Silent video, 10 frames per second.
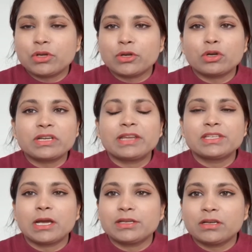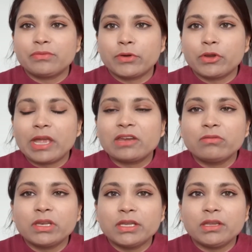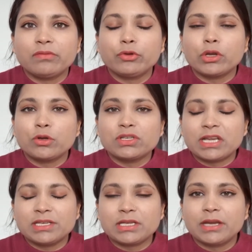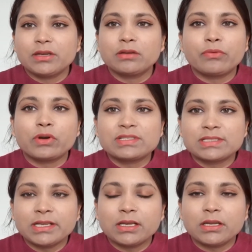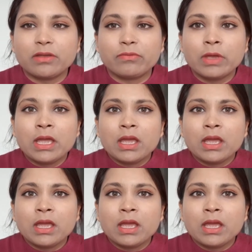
You're not entitled for your annual leave. You're not entitled for sick leave.